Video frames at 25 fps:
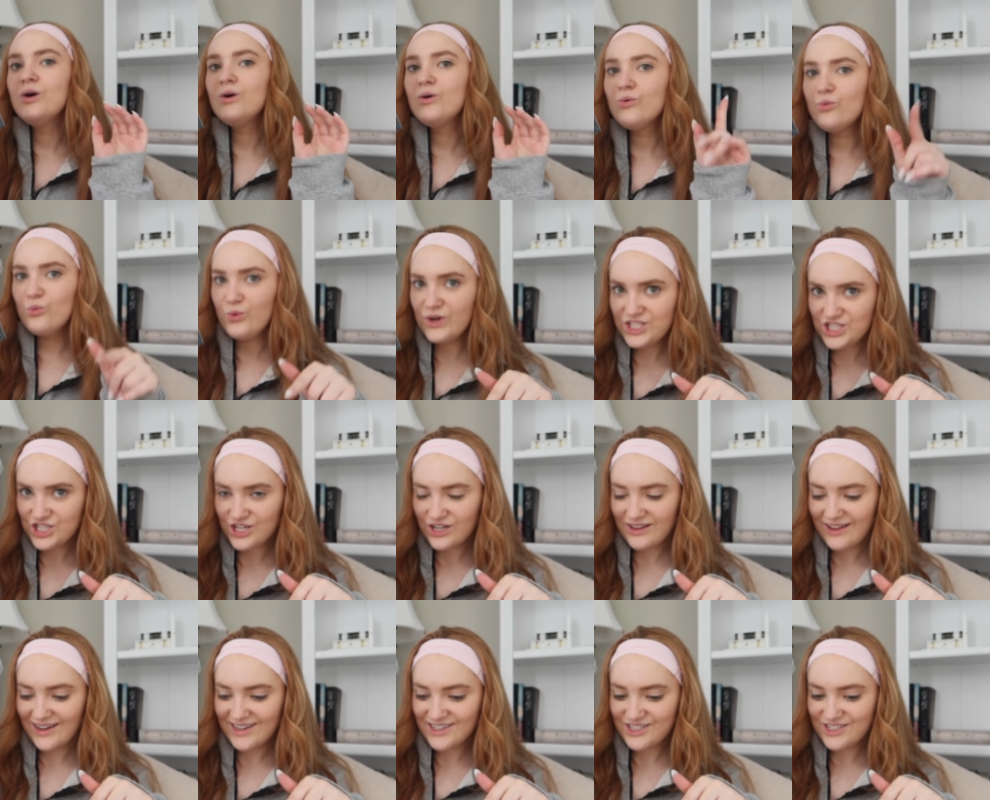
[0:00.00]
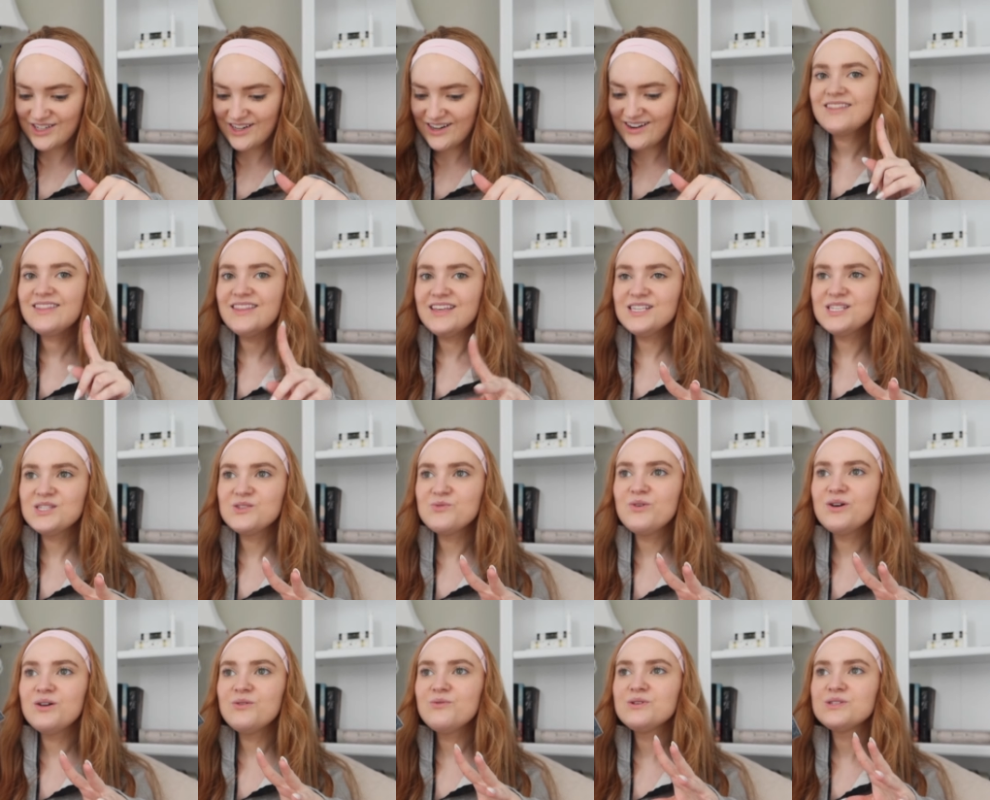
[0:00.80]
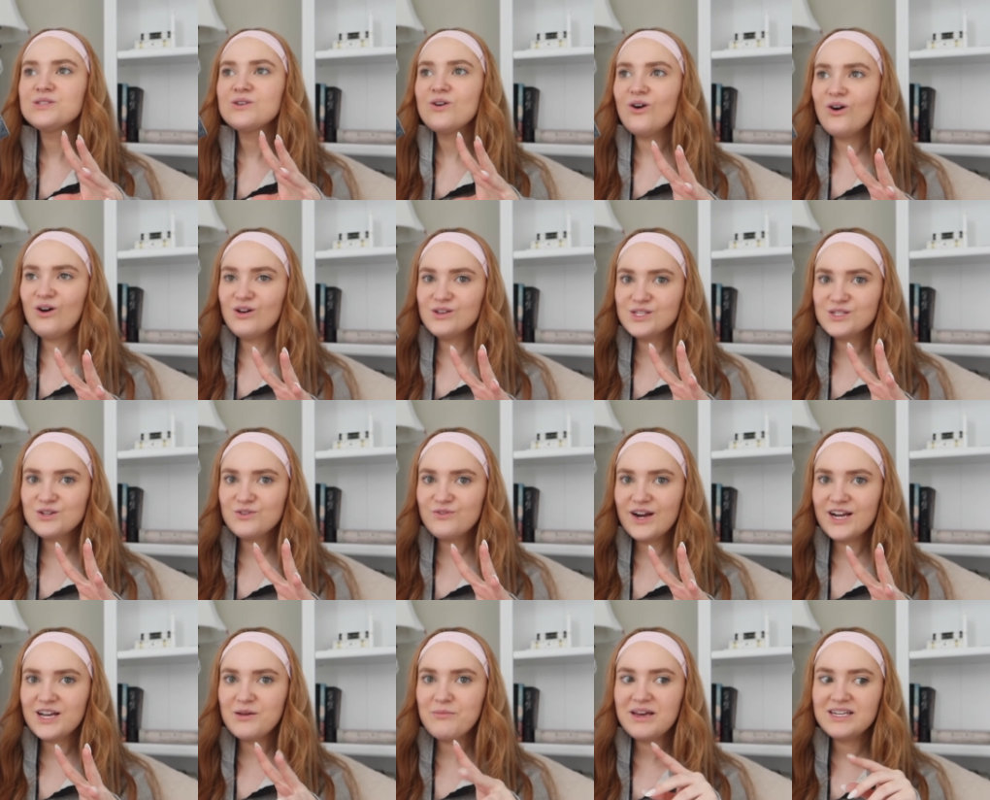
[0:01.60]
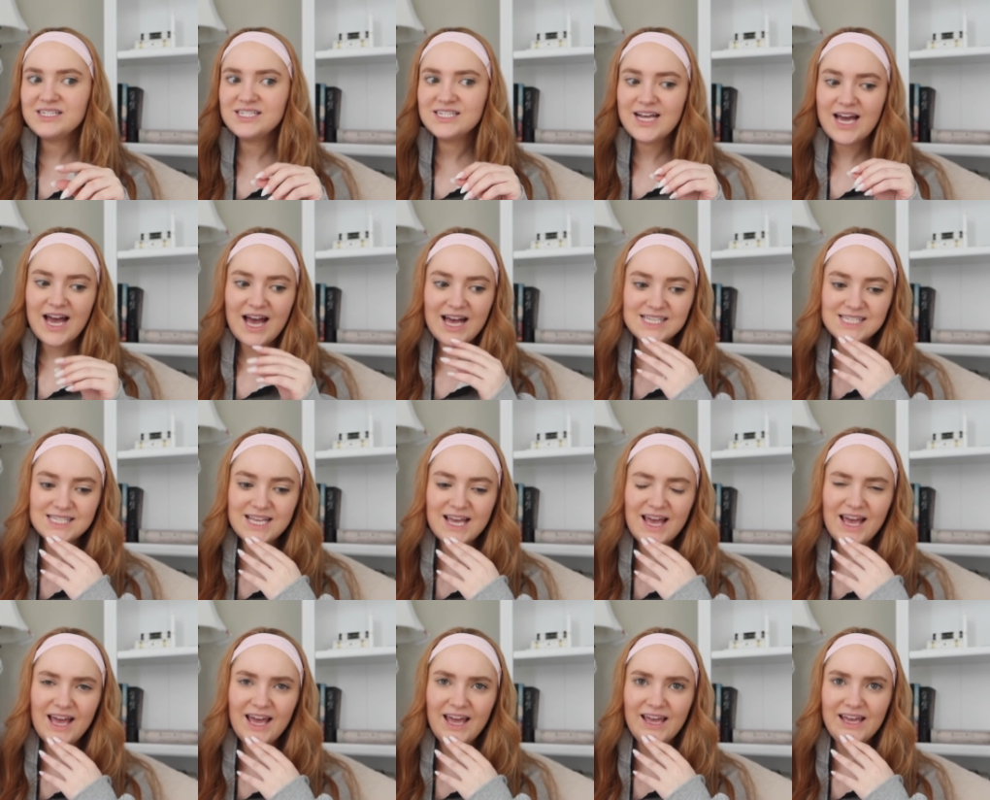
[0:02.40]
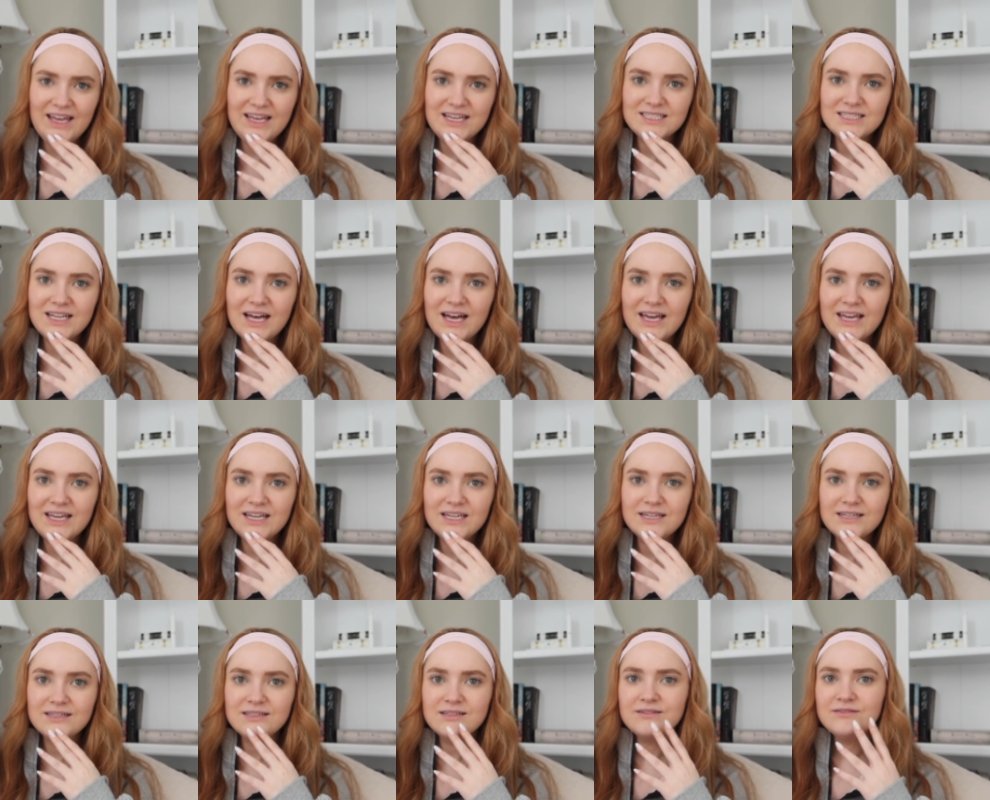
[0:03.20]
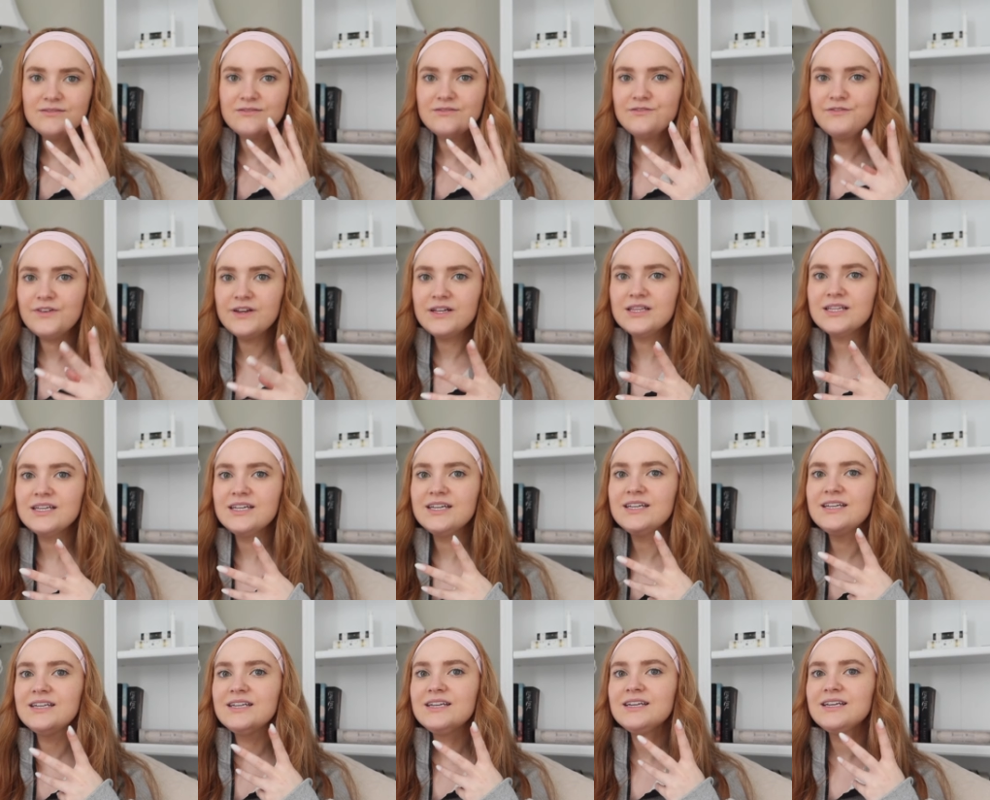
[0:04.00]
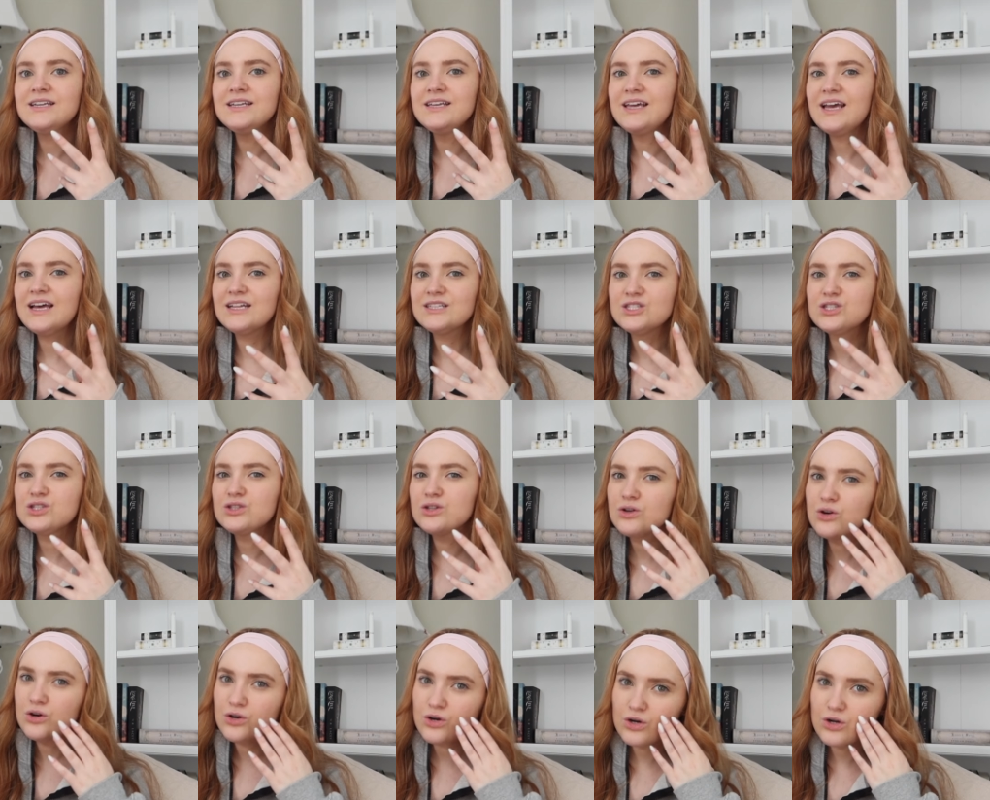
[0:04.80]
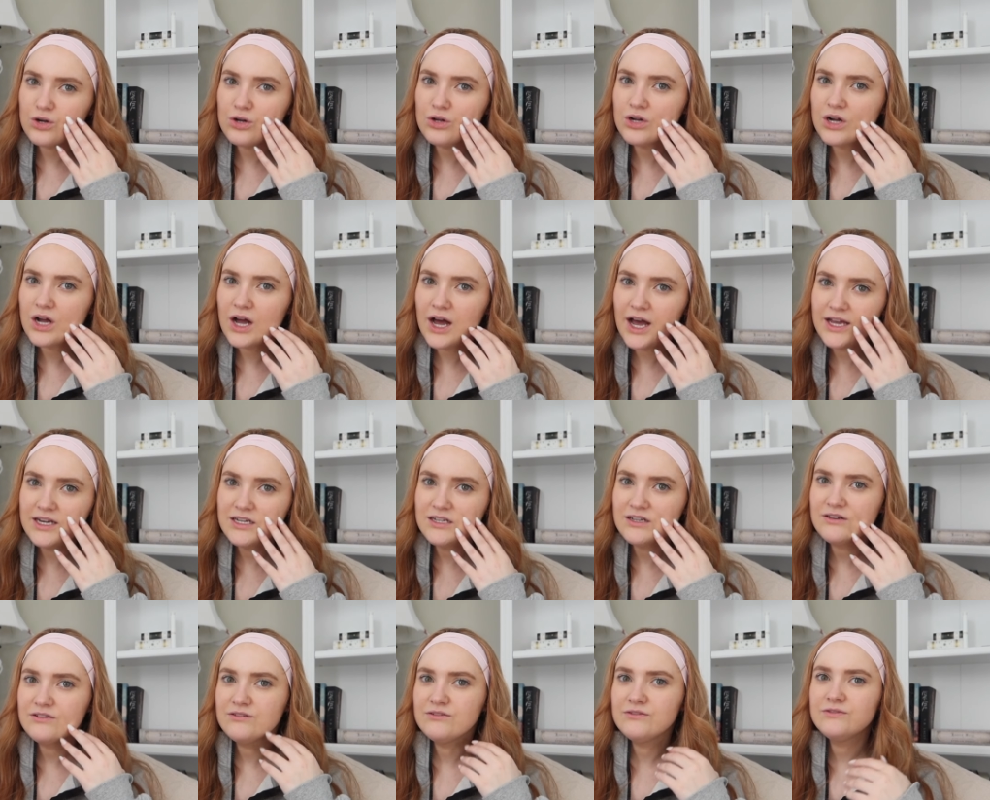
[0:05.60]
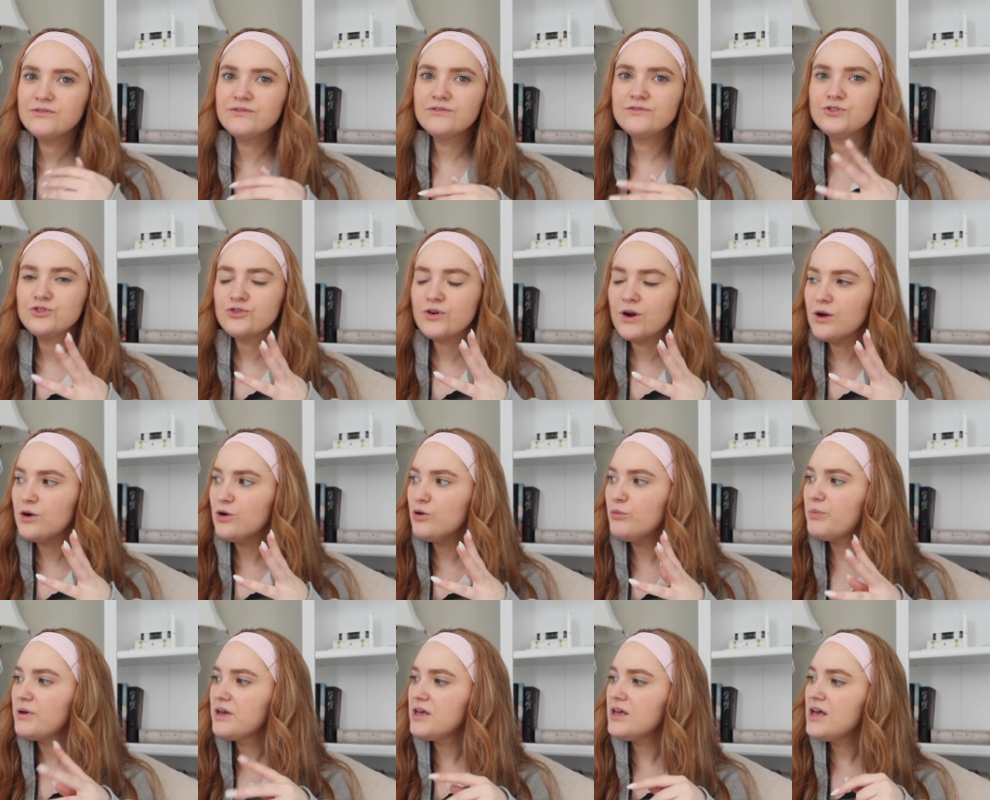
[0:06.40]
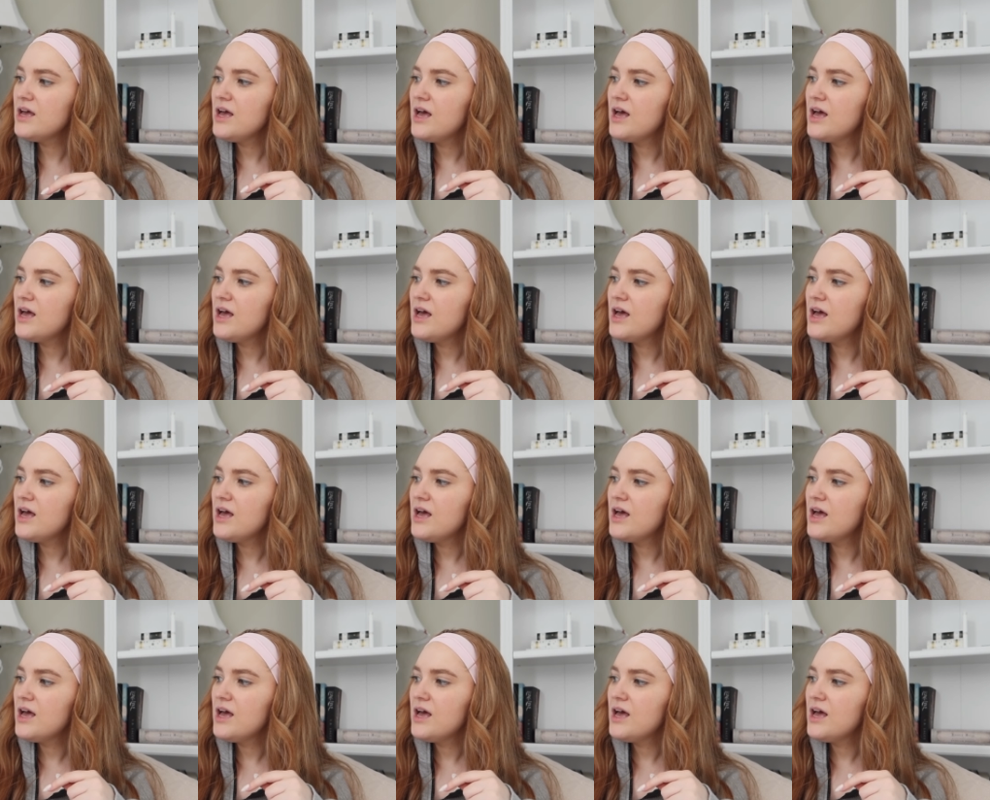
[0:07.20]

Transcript: Witch Collector. This one was also recommended as a like villain gets the girl kind of trope.